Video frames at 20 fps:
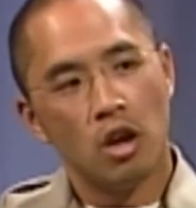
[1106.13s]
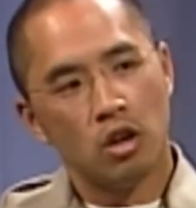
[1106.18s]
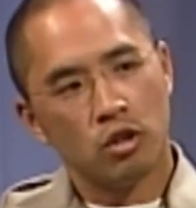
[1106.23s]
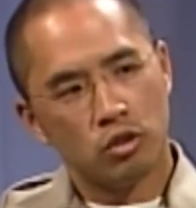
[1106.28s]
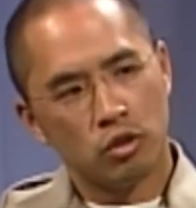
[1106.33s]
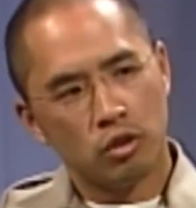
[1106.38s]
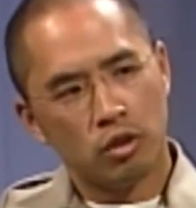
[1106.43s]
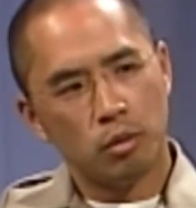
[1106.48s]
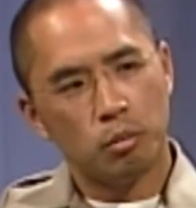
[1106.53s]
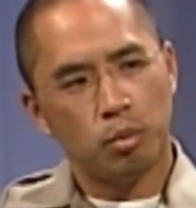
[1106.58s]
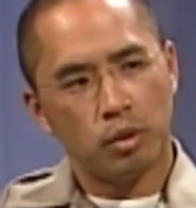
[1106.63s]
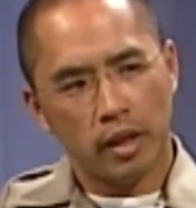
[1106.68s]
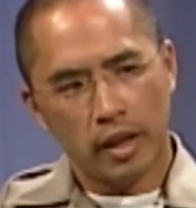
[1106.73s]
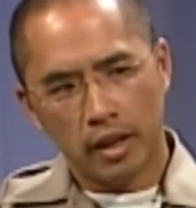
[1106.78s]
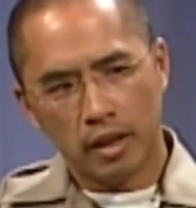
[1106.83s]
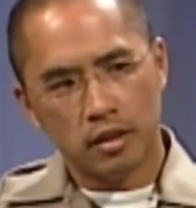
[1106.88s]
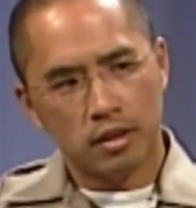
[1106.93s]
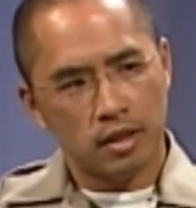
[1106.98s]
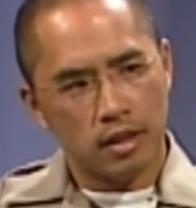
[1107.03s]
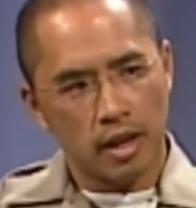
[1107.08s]
So they'll play
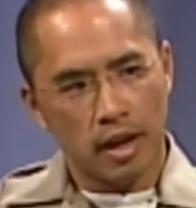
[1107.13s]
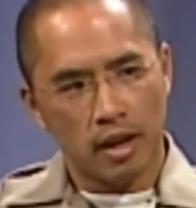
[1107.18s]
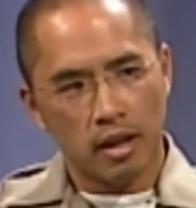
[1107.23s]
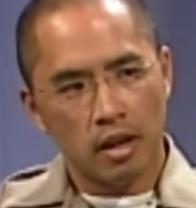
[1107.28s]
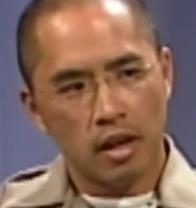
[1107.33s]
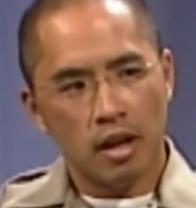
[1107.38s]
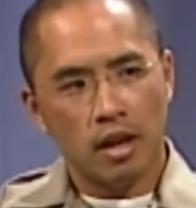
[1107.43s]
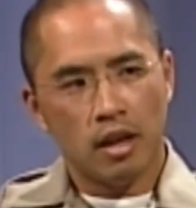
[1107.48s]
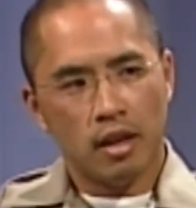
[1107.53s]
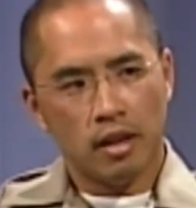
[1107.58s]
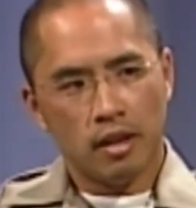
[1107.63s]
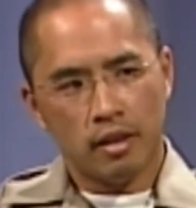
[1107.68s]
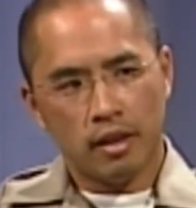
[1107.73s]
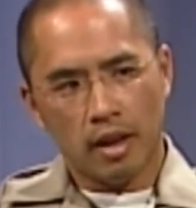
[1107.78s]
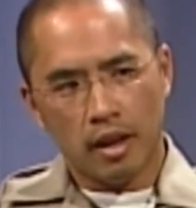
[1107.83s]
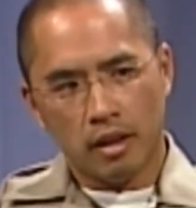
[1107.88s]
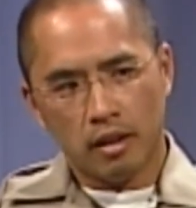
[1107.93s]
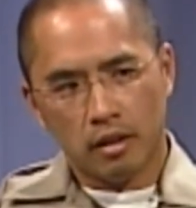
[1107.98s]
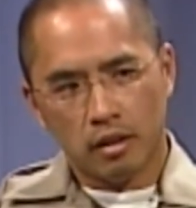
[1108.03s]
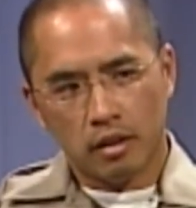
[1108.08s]
into that,
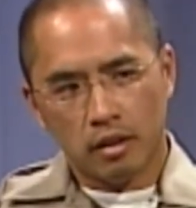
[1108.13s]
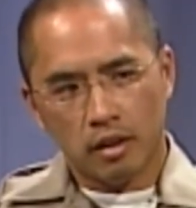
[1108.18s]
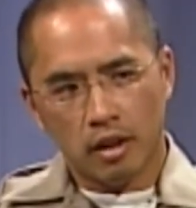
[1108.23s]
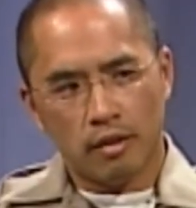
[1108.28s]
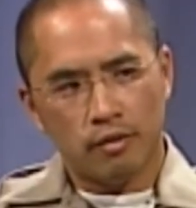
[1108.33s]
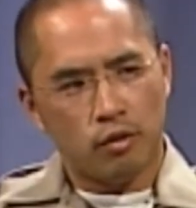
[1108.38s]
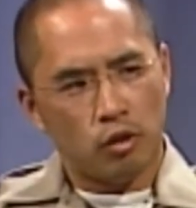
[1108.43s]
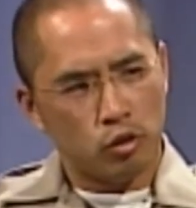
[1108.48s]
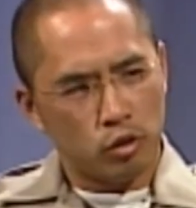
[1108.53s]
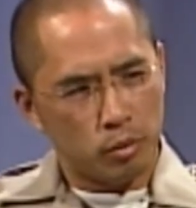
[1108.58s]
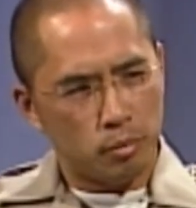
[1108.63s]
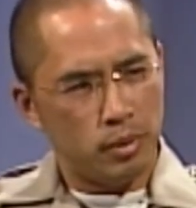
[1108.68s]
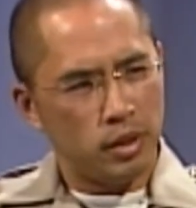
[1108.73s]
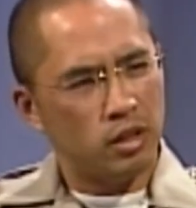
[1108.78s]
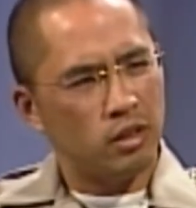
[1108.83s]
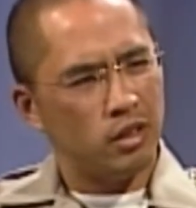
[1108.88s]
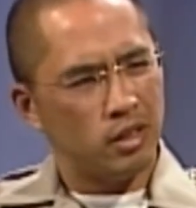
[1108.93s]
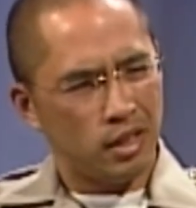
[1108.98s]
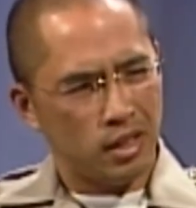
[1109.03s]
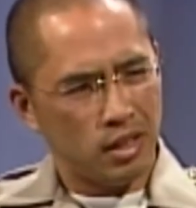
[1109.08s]
that, that
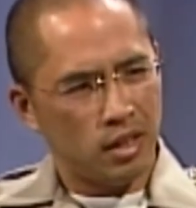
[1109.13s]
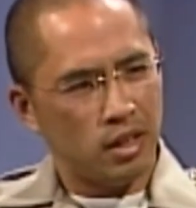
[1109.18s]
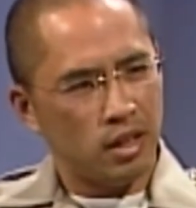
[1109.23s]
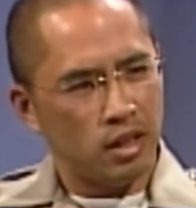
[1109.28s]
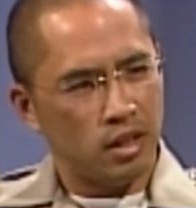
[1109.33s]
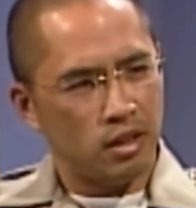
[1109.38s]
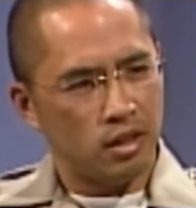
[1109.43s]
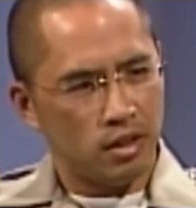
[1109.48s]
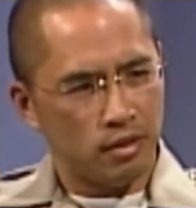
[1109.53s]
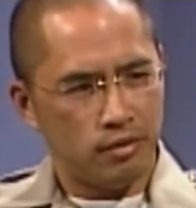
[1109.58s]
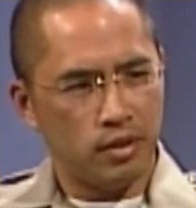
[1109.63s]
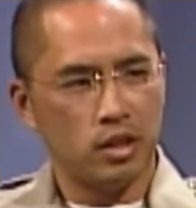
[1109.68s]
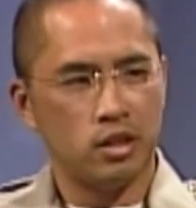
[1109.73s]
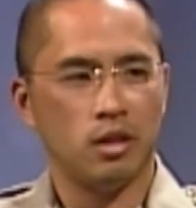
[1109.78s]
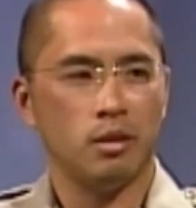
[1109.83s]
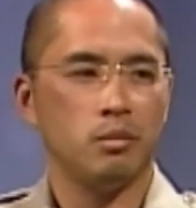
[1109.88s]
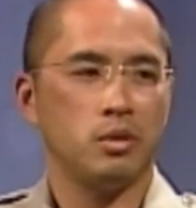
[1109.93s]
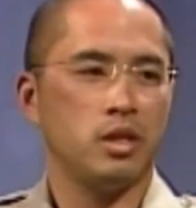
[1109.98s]
vulnerability in the victim